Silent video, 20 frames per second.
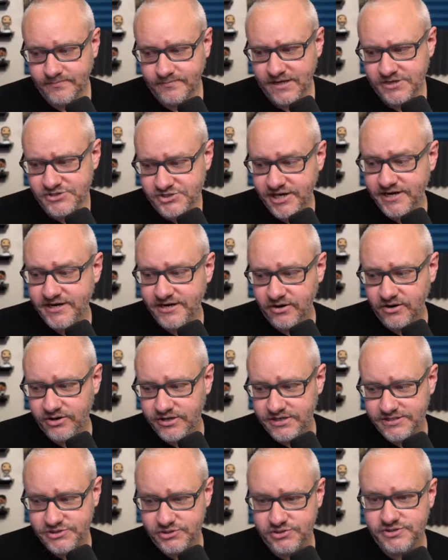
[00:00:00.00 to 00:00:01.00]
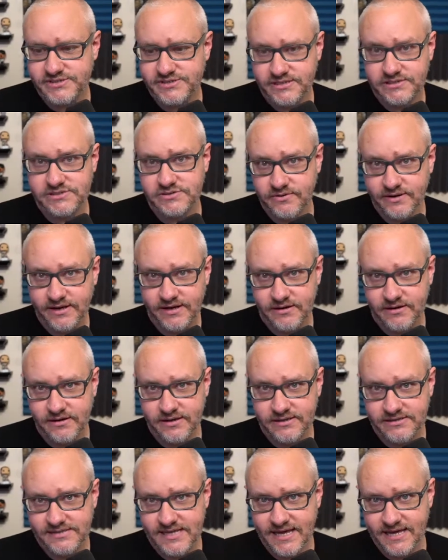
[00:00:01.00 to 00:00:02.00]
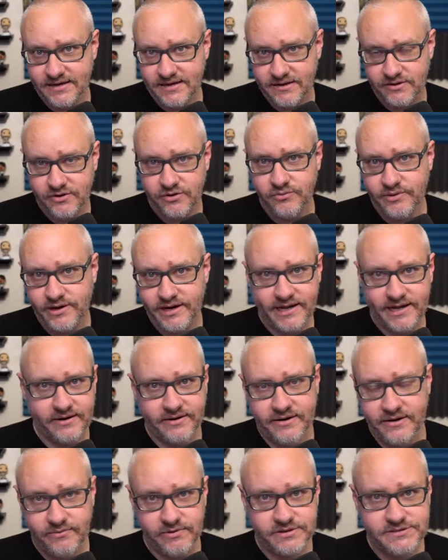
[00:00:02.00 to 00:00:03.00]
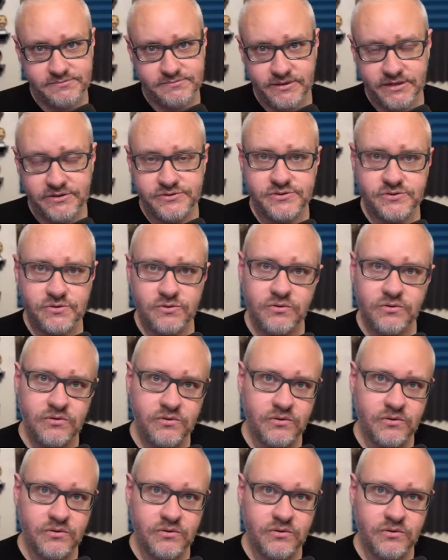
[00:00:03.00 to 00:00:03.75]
Shannon, is your sixth grader? Are you in an area where it's middle school,